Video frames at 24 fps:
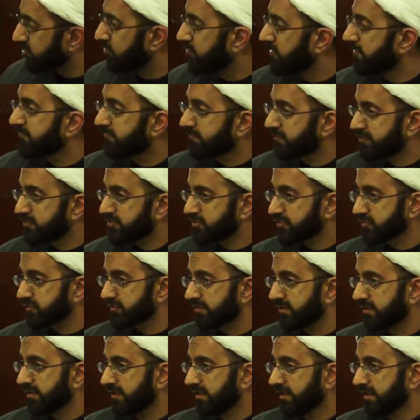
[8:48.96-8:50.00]
you refer to.
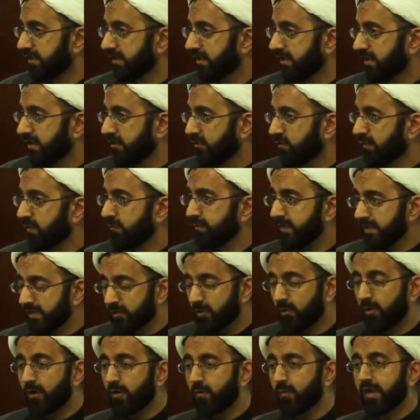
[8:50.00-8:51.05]
When we
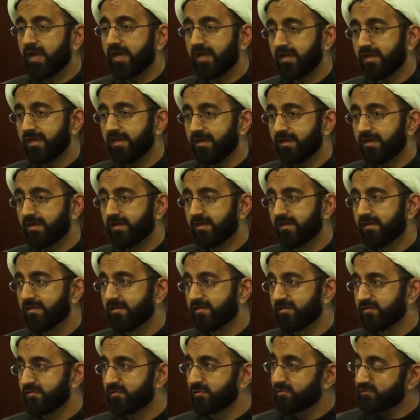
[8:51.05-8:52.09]
go away,
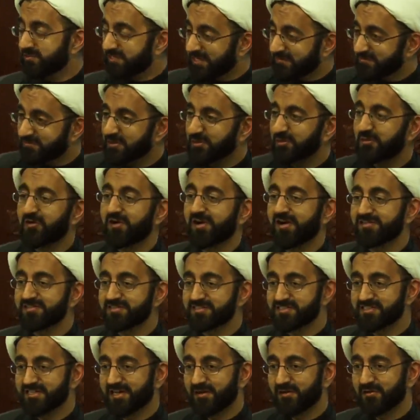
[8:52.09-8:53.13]
you take the
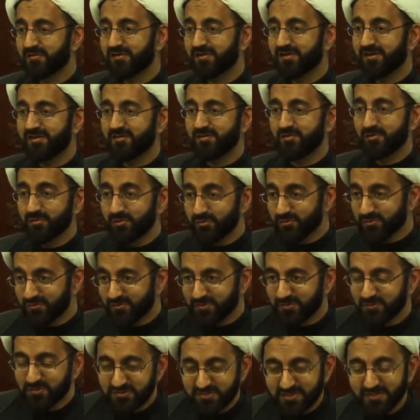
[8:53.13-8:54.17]
Qur'ans down and you
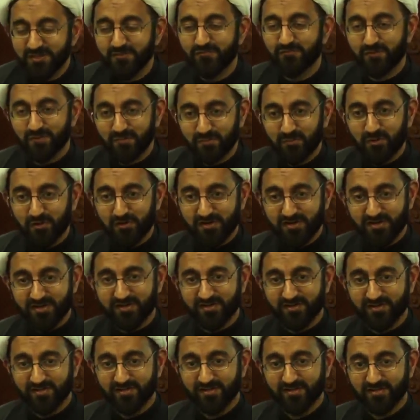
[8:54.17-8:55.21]
use a different book.
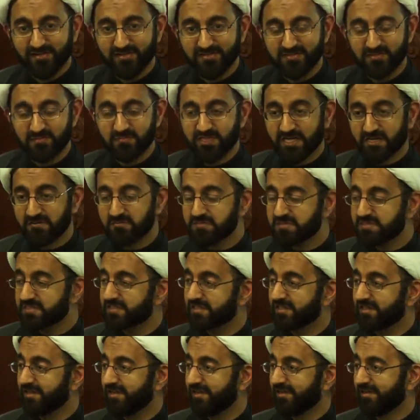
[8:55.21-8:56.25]
Sometimes,
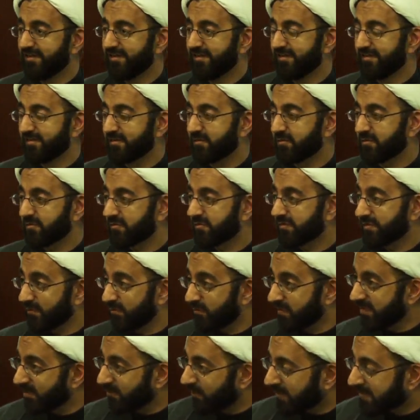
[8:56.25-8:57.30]
you know, they
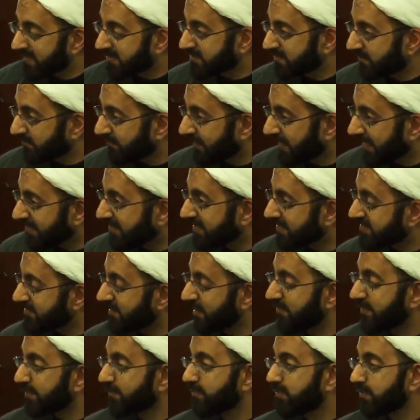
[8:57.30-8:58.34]
really wanted to find this
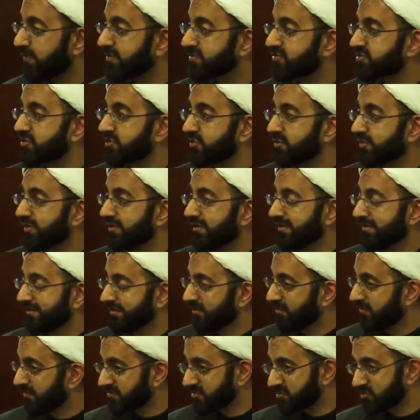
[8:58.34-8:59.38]
other book. So,
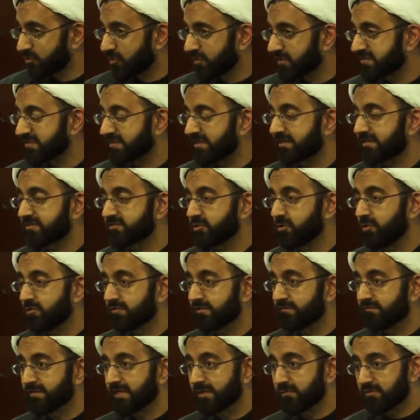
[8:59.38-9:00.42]
you know, the stories that are told
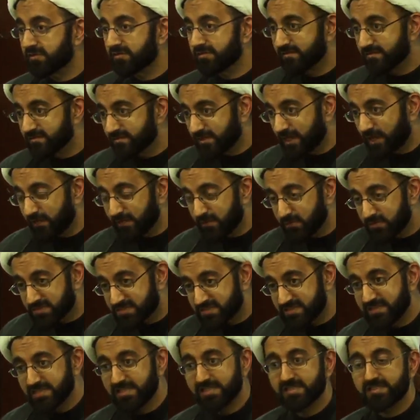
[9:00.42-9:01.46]
of how they would
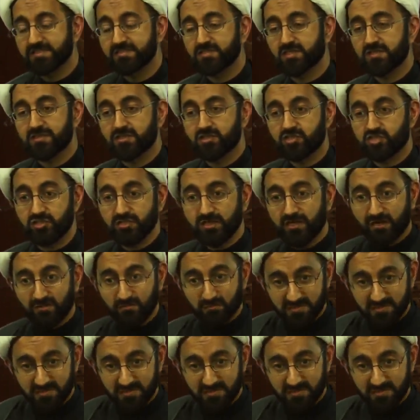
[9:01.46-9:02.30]
sneak into the Shia